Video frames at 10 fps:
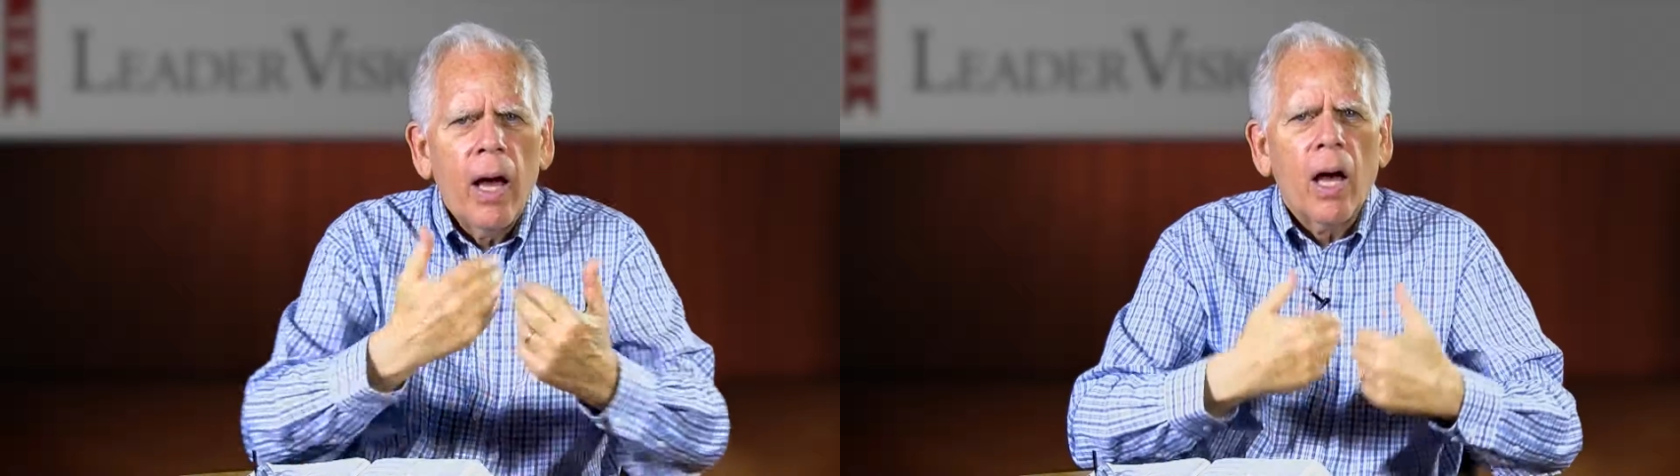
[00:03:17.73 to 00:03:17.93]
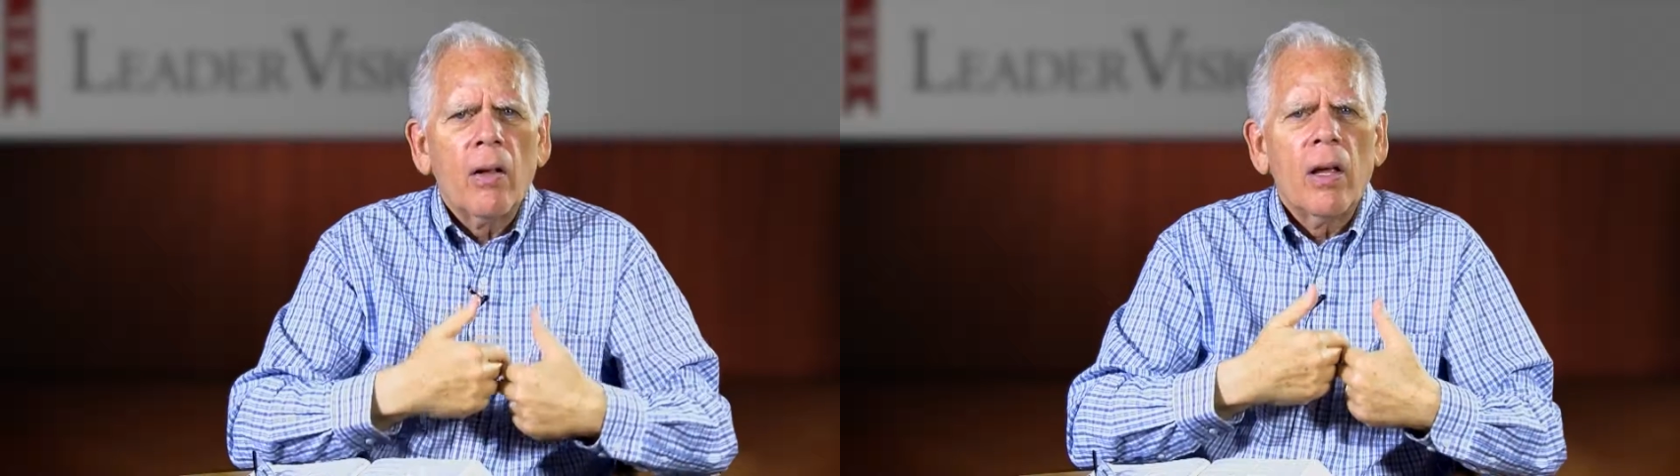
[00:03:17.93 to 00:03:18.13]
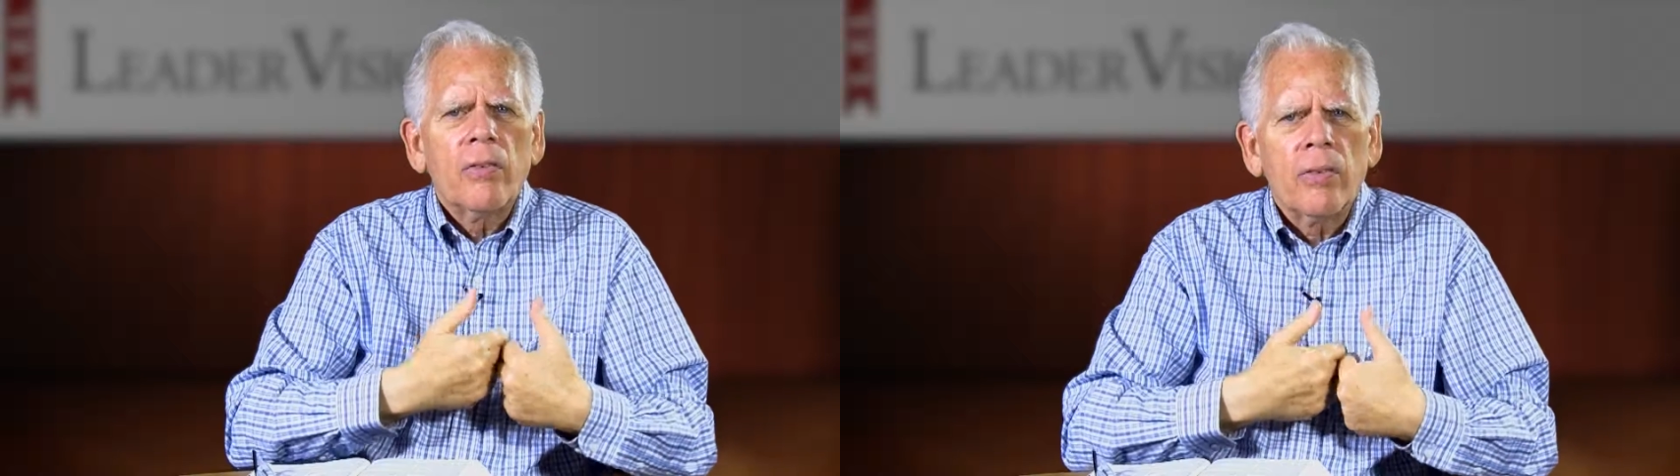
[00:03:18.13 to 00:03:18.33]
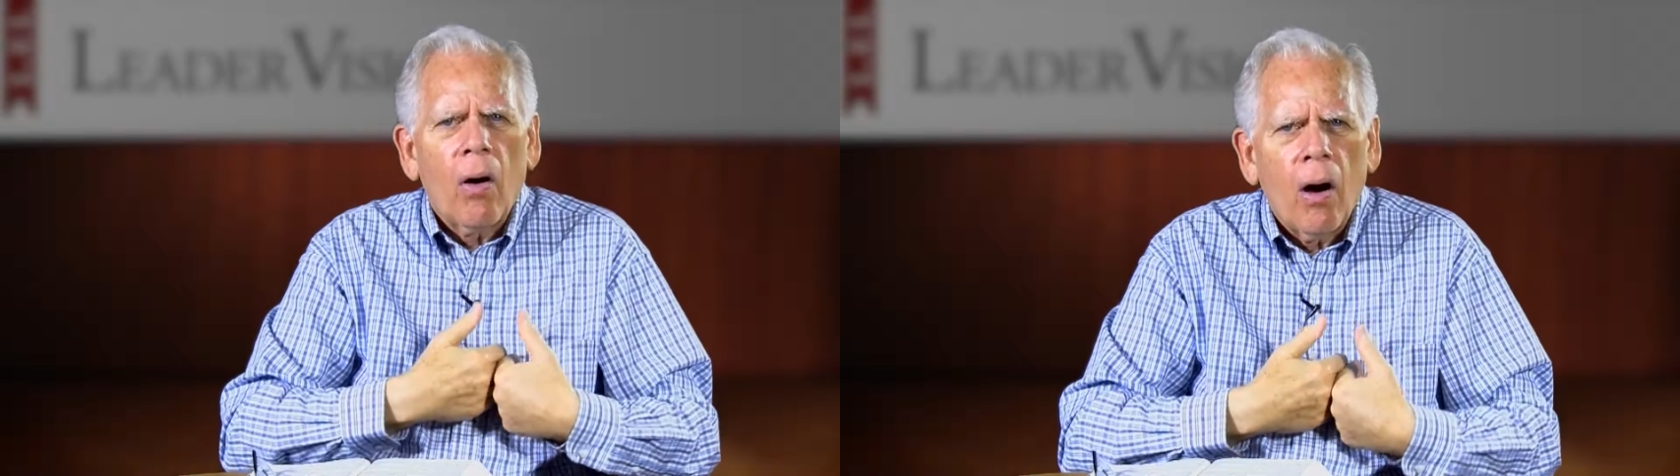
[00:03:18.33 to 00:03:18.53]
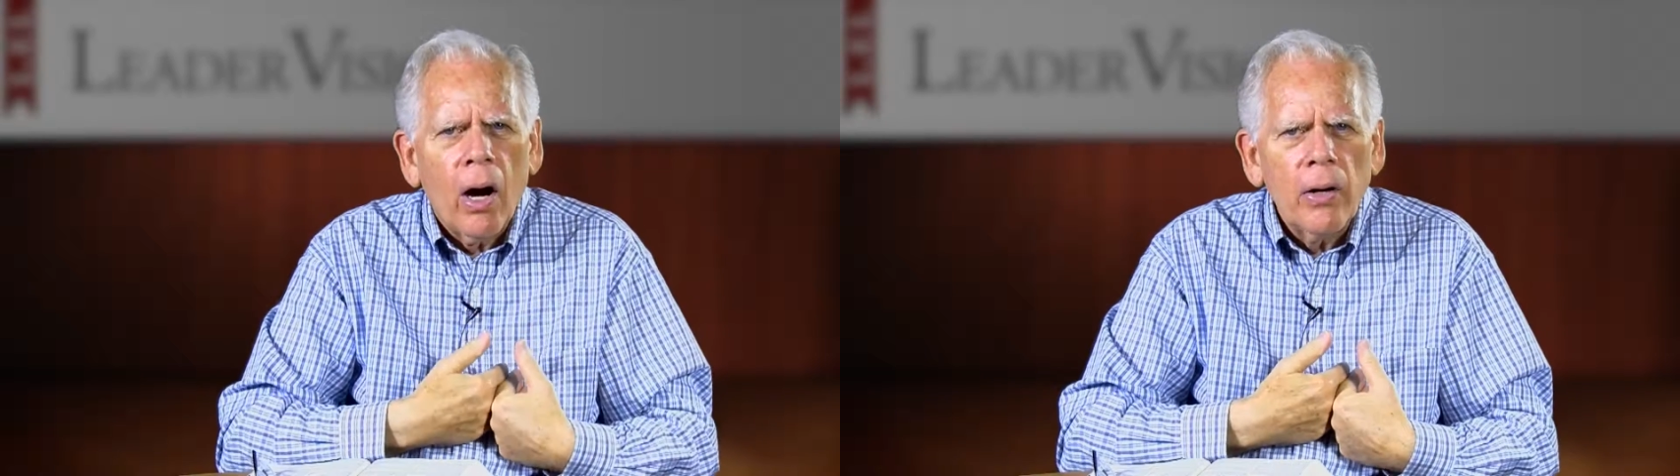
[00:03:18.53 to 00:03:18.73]
unless the
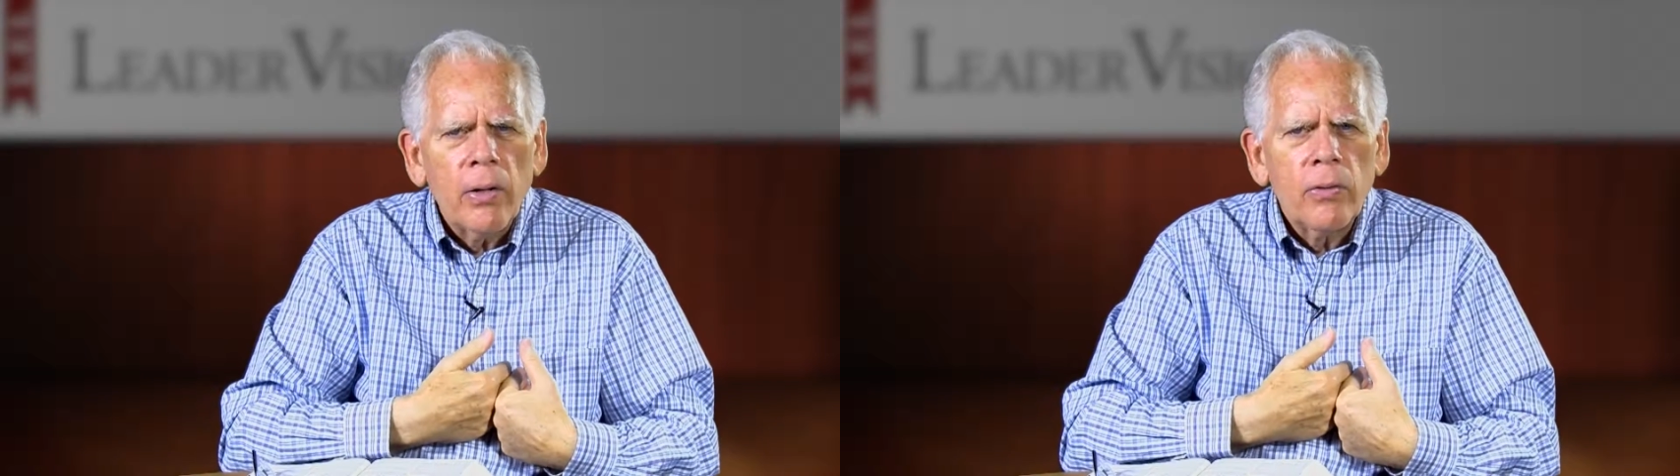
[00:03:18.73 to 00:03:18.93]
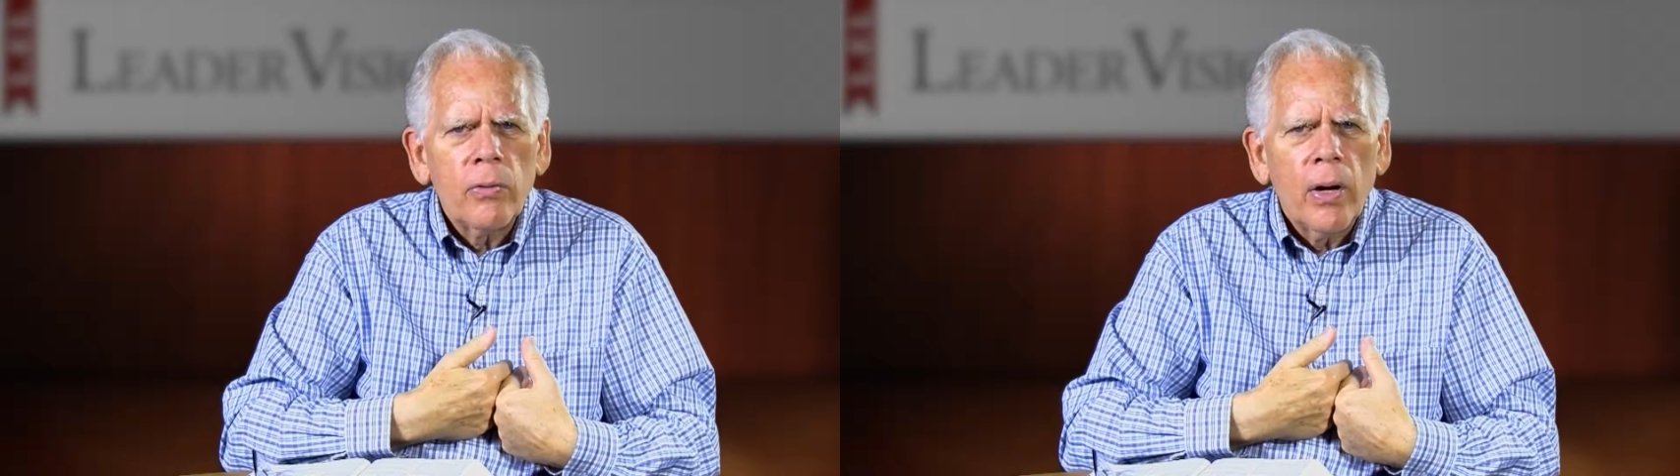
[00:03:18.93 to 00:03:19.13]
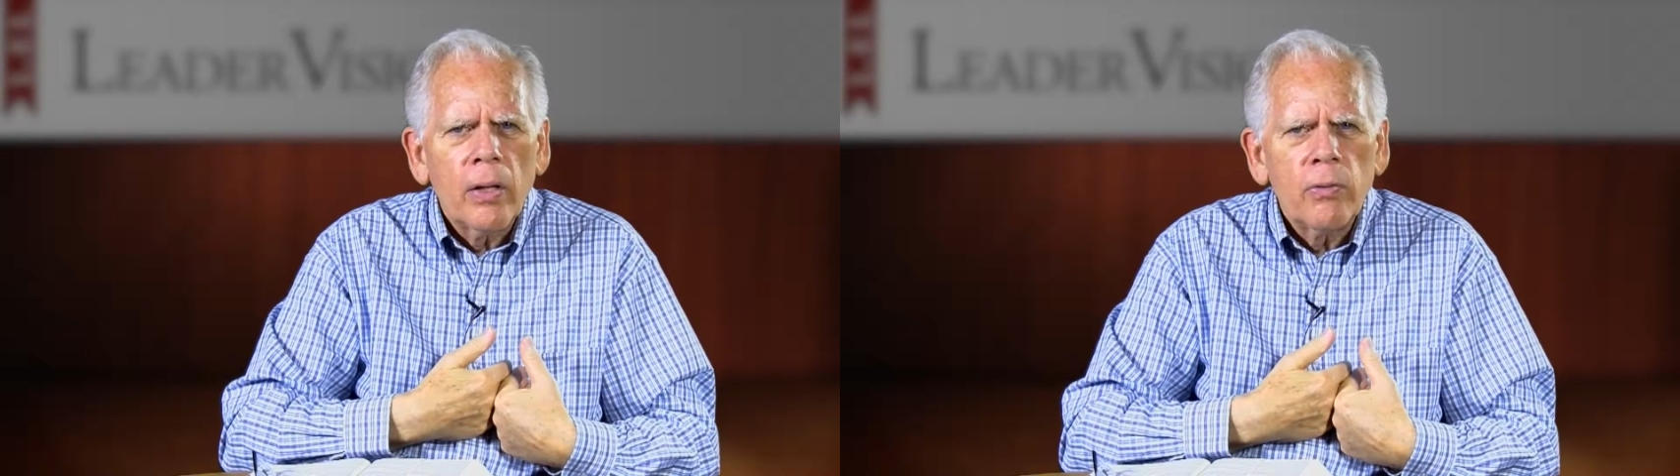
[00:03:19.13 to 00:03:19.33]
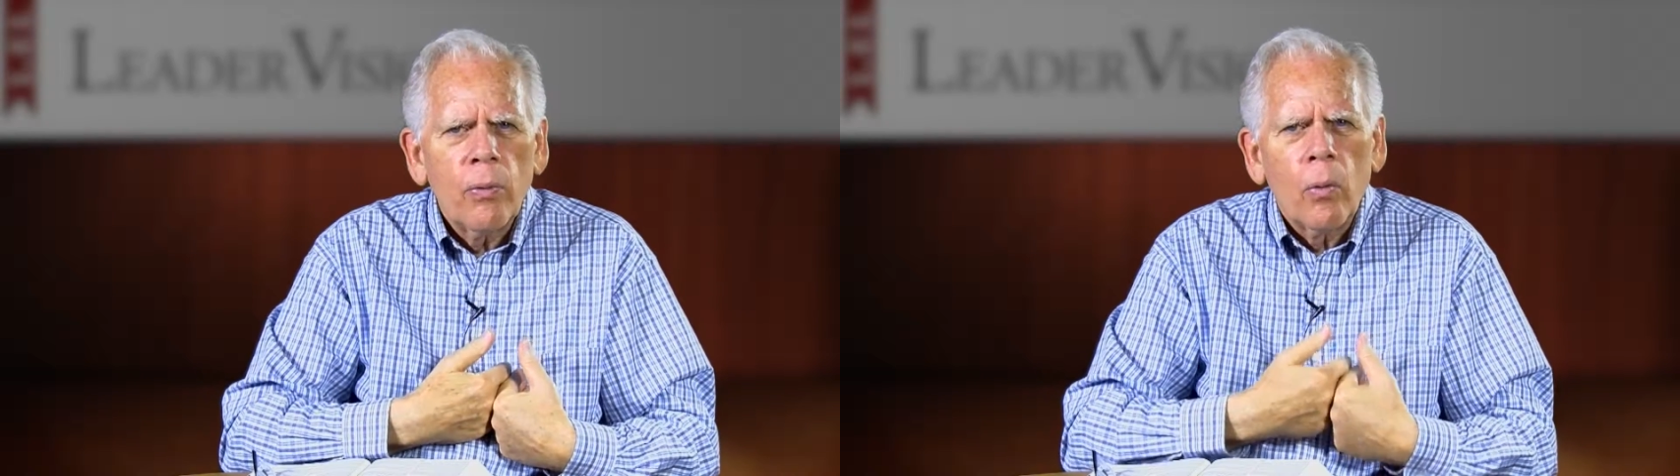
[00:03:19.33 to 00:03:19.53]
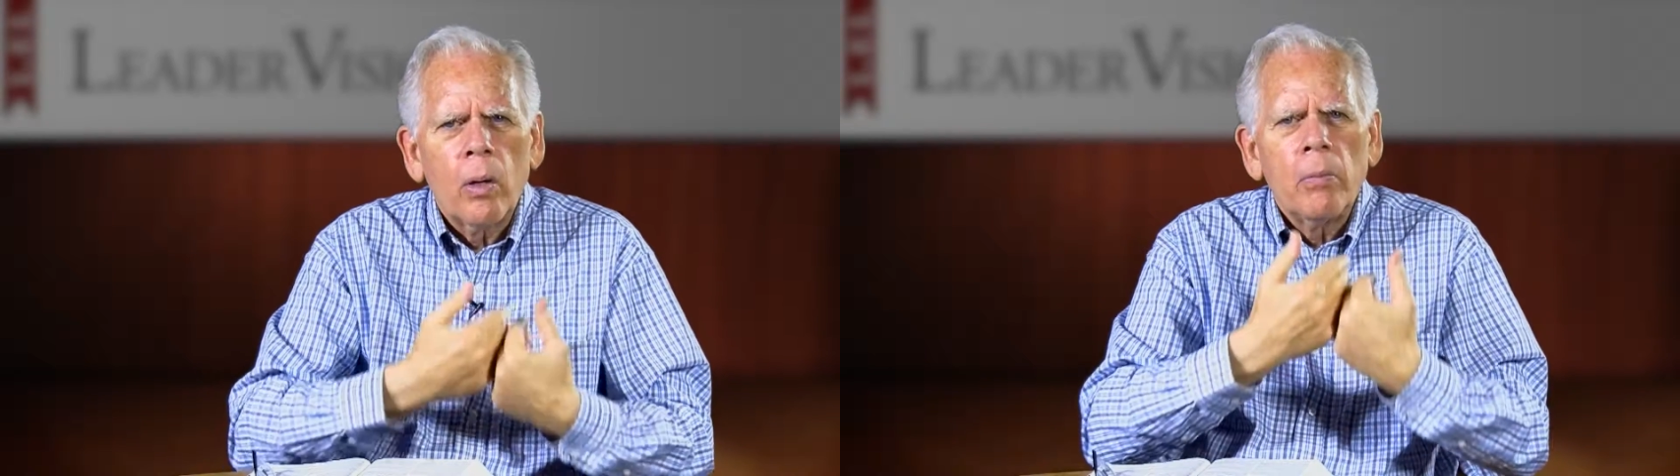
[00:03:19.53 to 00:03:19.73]
heart is
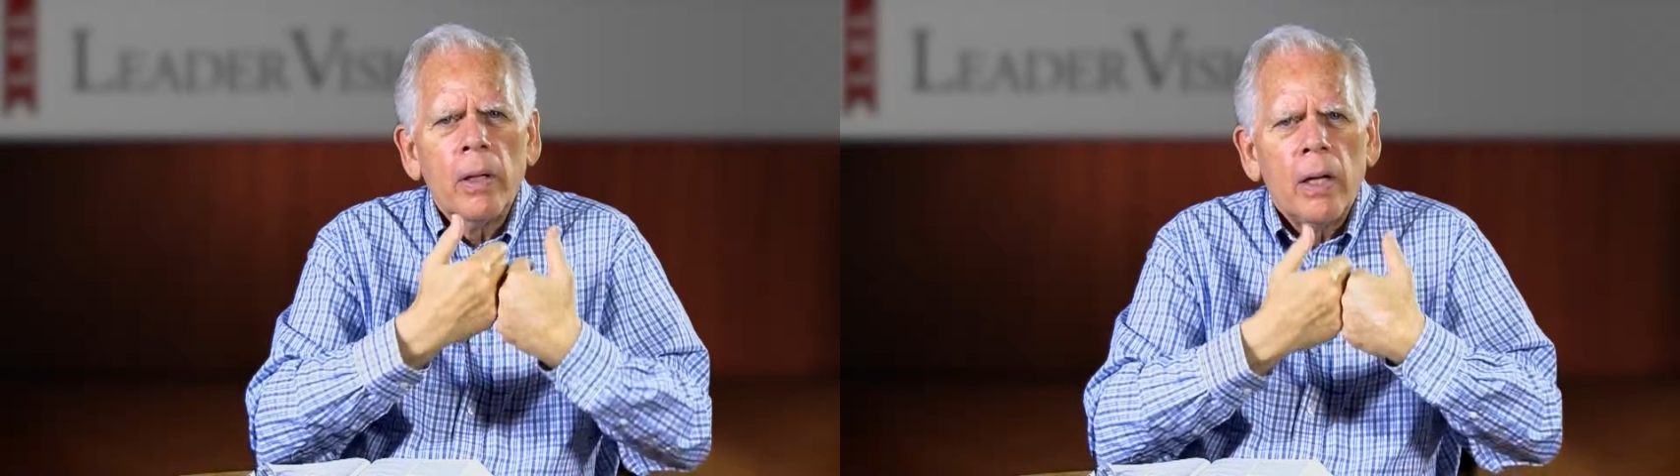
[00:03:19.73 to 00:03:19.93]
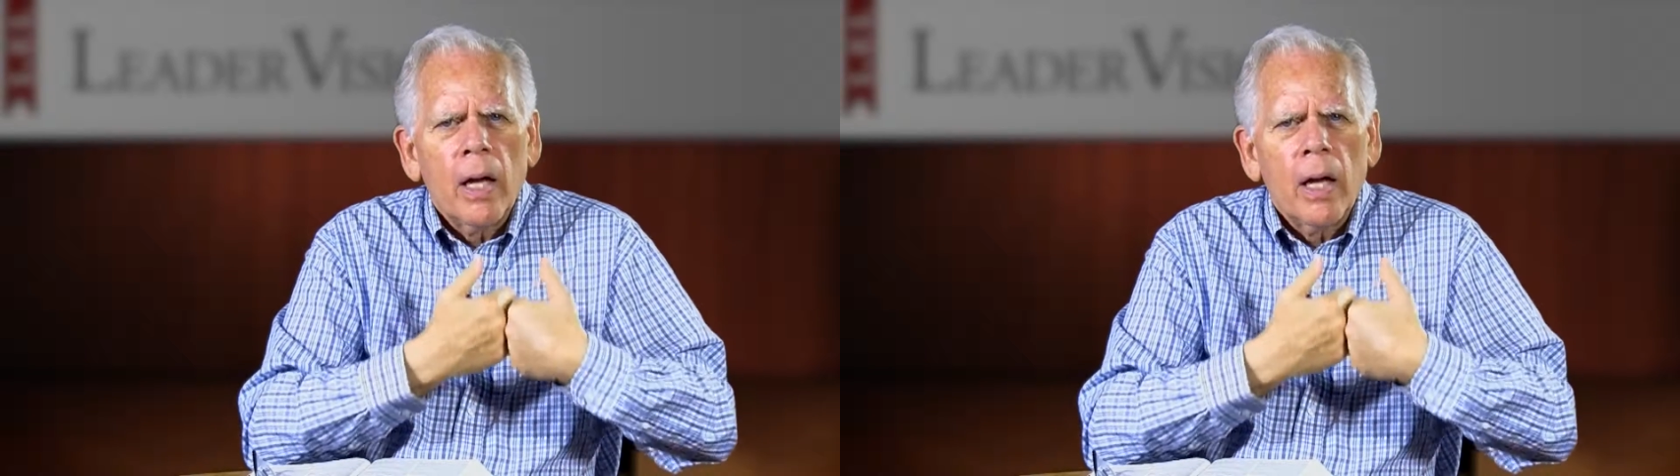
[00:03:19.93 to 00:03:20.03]
transformed,